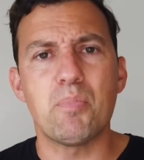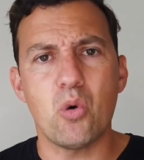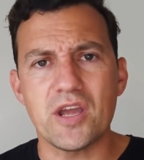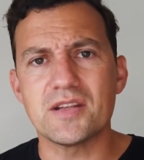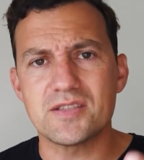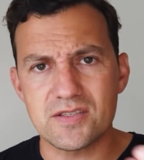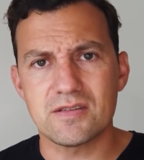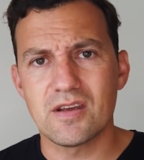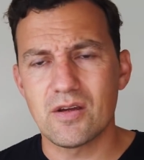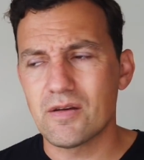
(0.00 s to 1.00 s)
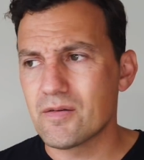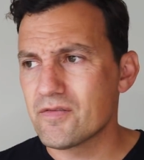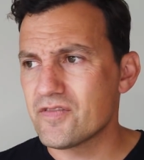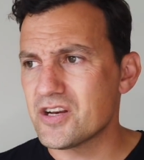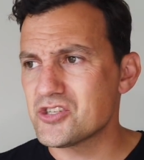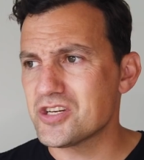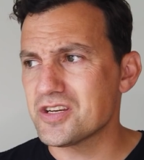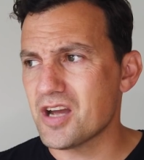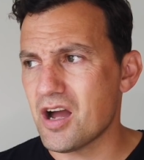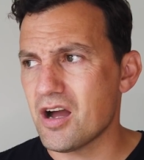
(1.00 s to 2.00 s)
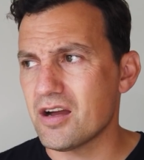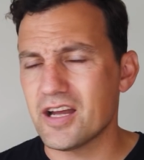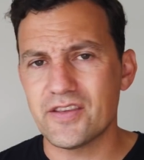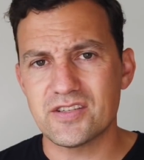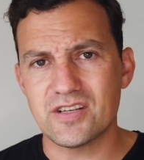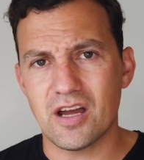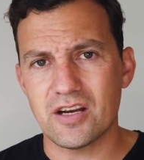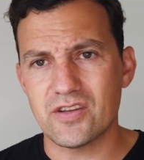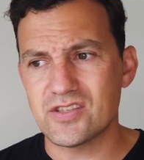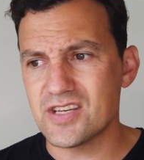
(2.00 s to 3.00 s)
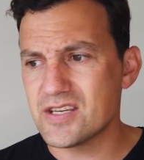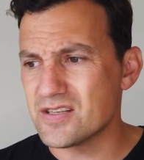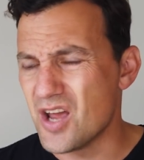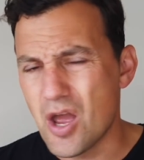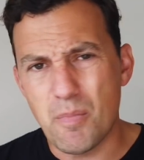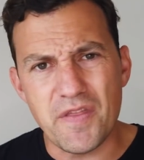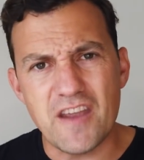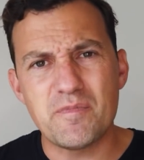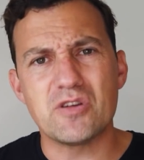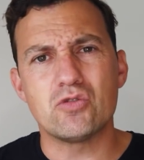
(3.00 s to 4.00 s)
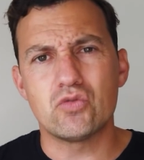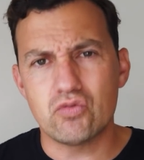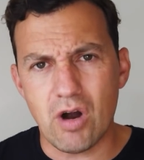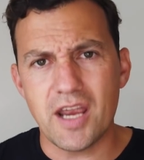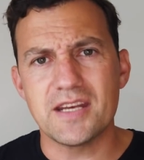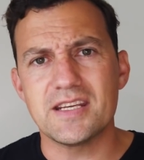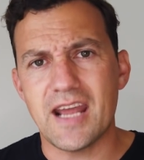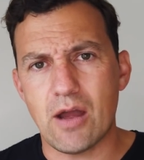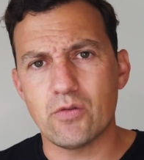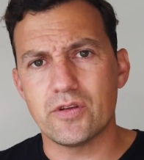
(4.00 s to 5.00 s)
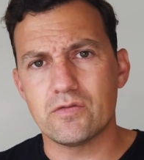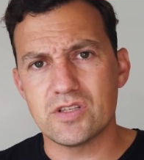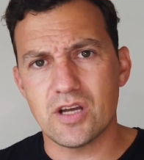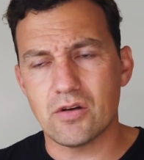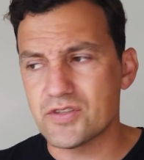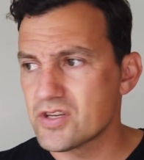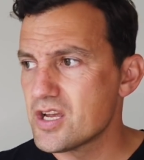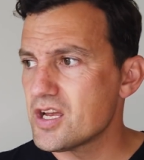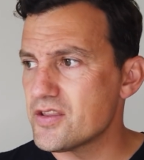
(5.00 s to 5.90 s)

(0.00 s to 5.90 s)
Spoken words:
a points finishing car at the start of the season, but they've been grinding out the results.